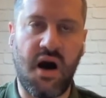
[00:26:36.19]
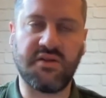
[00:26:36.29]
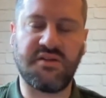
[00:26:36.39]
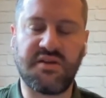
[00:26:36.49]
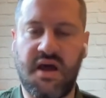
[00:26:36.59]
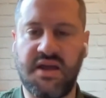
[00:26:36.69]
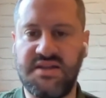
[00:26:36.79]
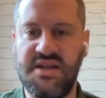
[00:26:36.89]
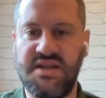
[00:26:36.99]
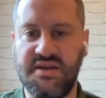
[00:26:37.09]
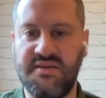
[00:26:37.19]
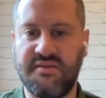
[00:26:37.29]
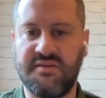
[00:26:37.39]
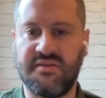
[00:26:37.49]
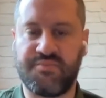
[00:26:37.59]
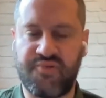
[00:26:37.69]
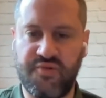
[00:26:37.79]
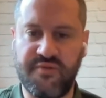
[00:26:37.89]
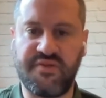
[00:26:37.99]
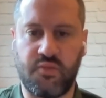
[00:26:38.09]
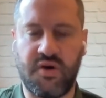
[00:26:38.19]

undying need to prove to the